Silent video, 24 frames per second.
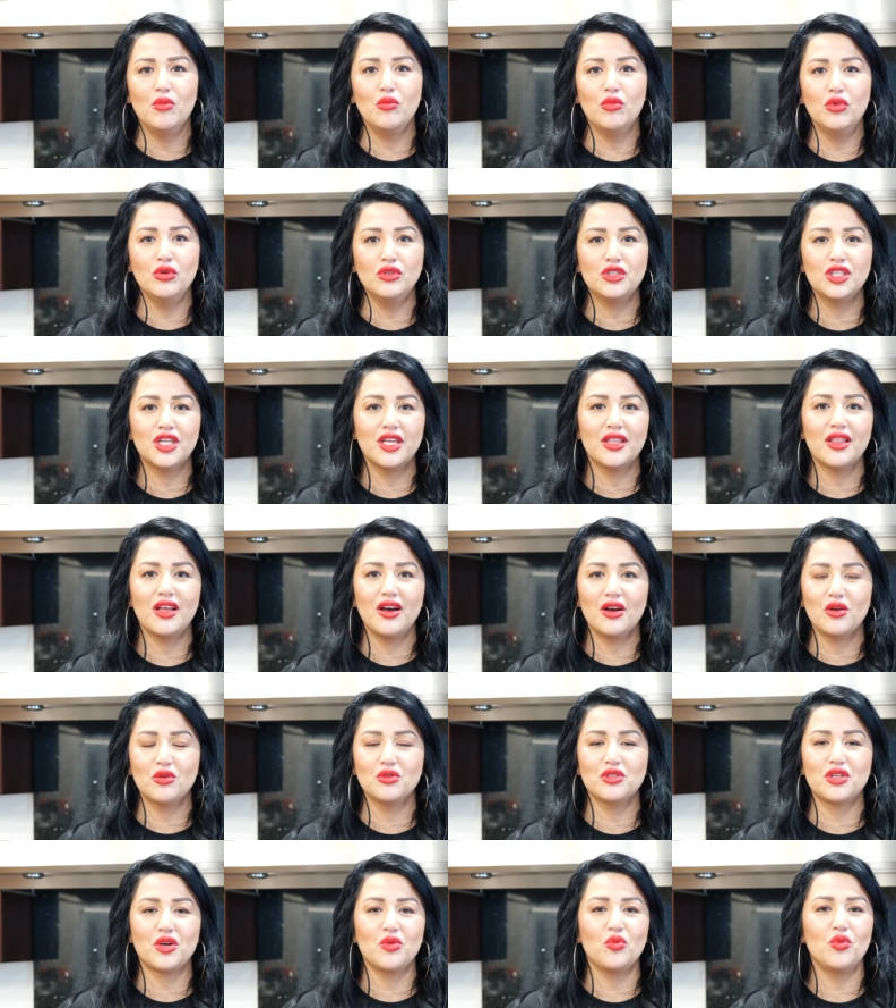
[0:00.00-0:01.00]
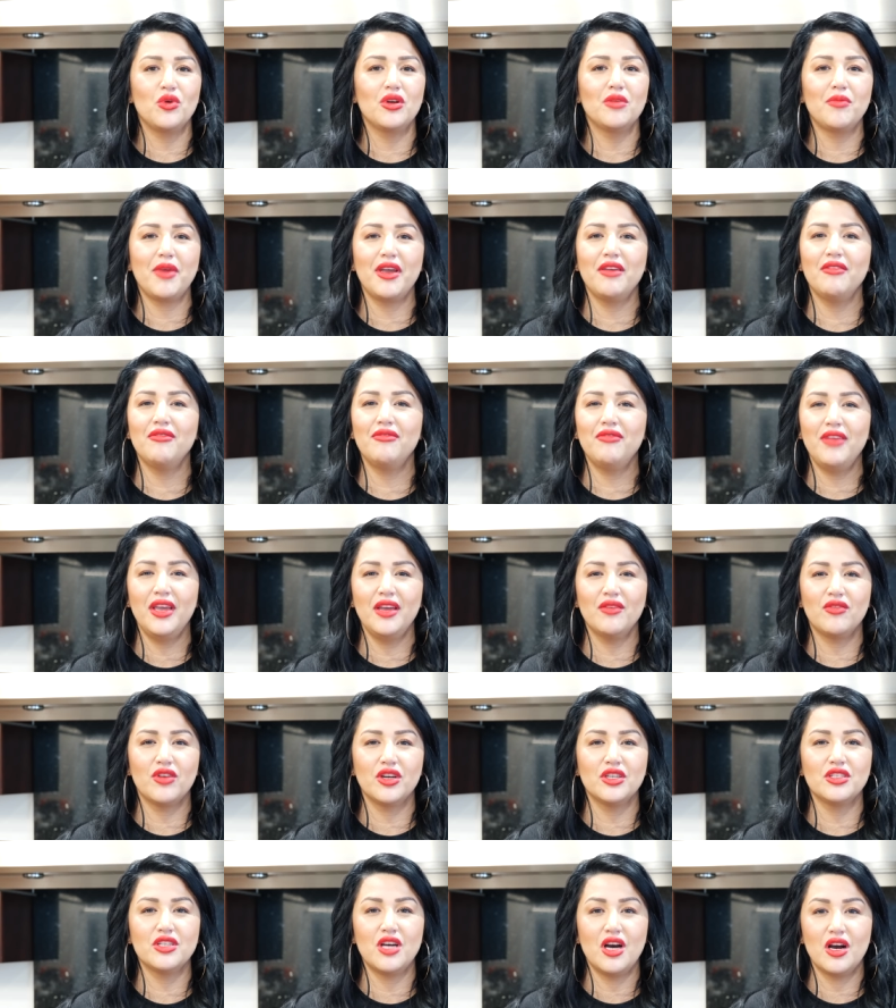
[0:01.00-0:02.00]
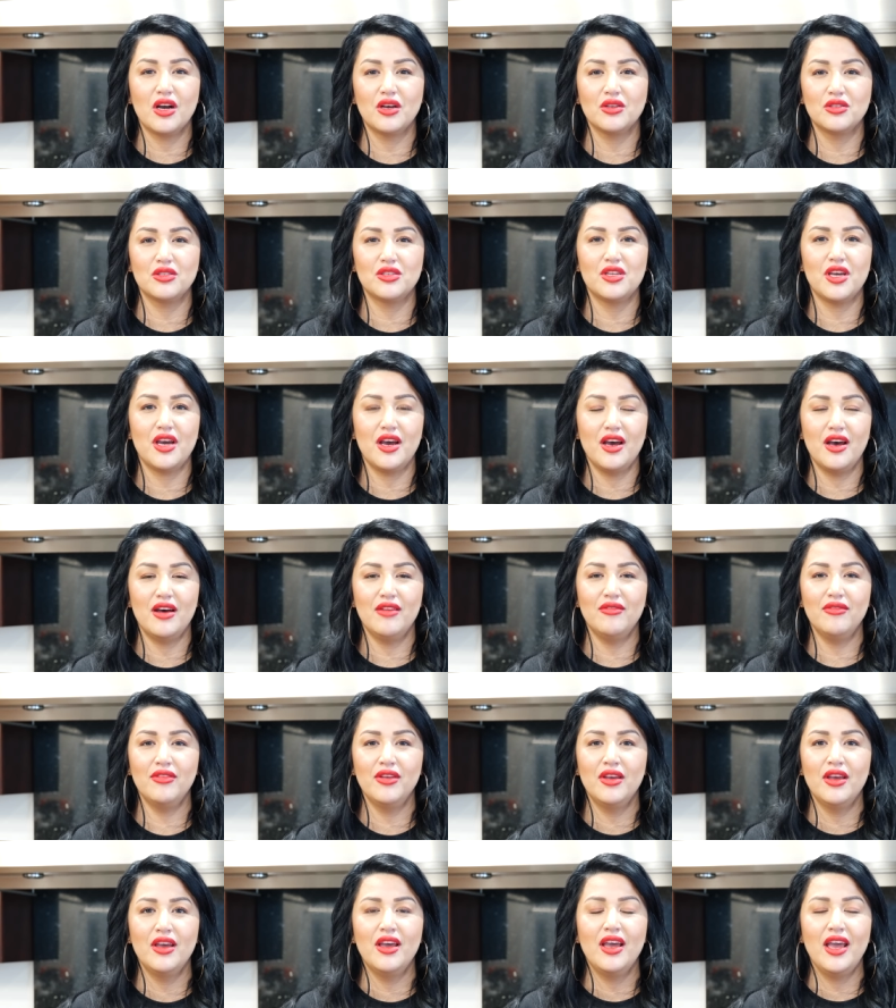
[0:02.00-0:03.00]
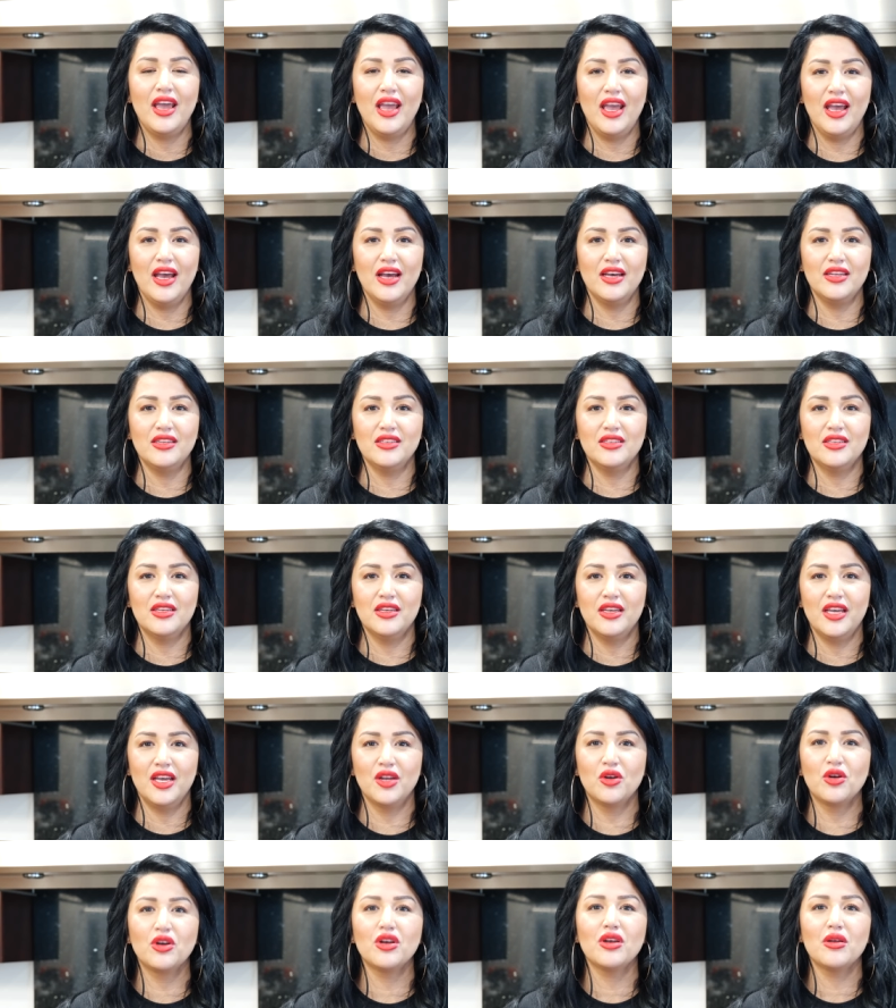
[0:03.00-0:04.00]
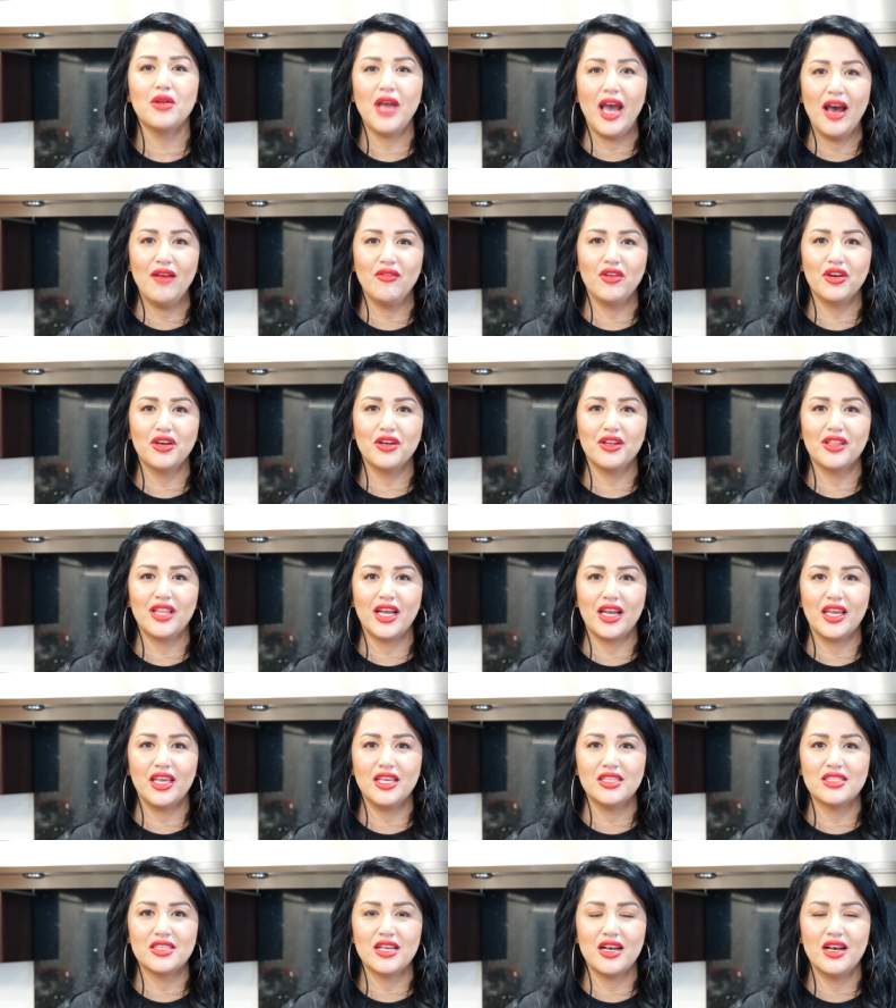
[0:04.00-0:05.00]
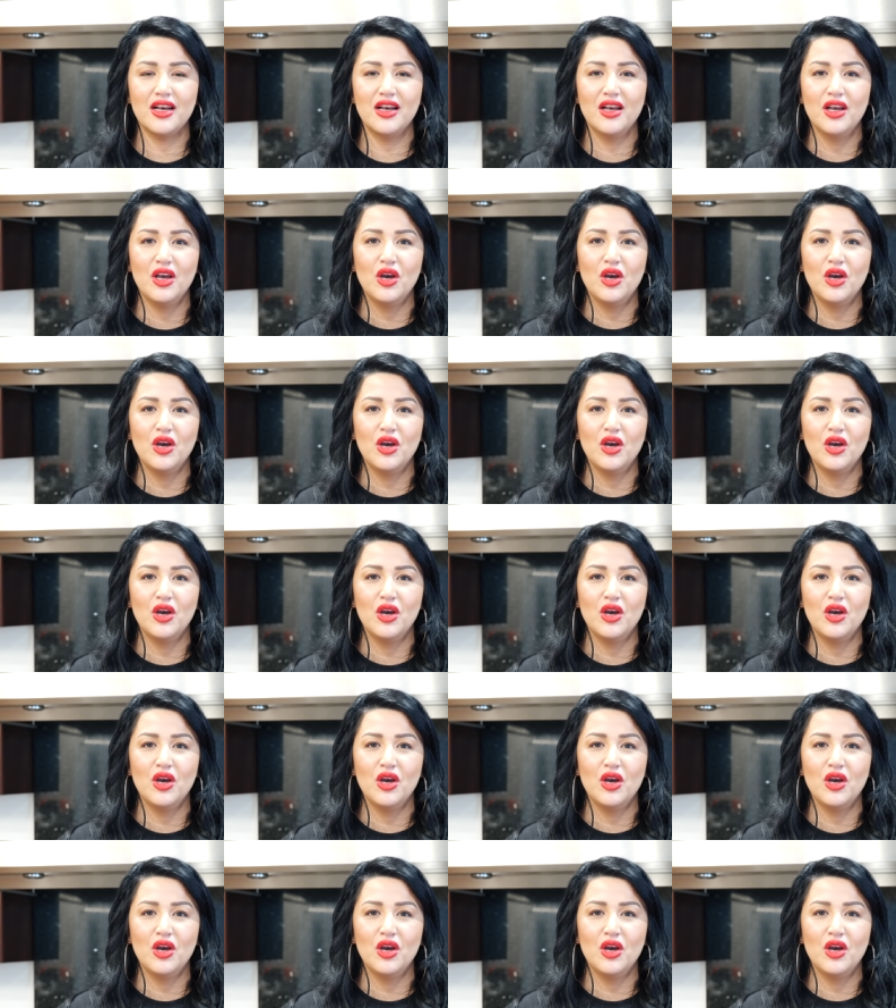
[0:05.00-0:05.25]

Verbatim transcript: Buche tacos are one of my favorite tacos to have. And in order to have a good taquiza,